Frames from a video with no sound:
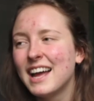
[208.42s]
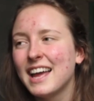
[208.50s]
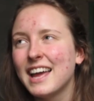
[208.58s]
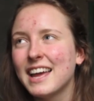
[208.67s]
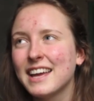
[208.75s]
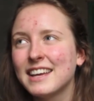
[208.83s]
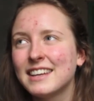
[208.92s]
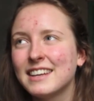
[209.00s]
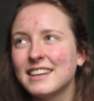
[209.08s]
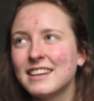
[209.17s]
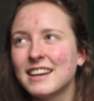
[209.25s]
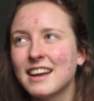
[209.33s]

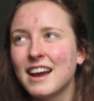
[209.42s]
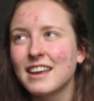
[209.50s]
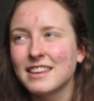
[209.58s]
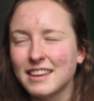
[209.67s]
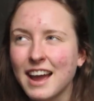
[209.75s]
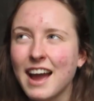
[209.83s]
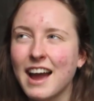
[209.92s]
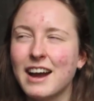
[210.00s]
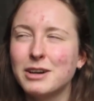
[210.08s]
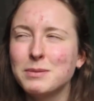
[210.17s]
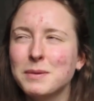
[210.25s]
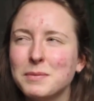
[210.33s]
And yeah,
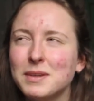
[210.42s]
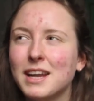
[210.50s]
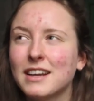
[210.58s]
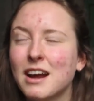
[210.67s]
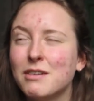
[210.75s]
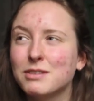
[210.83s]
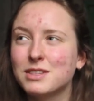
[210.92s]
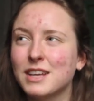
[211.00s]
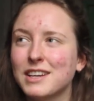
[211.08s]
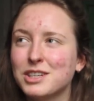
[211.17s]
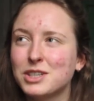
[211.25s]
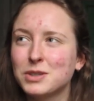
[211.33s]
I remember that
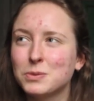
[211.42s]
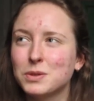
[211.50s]
conversation.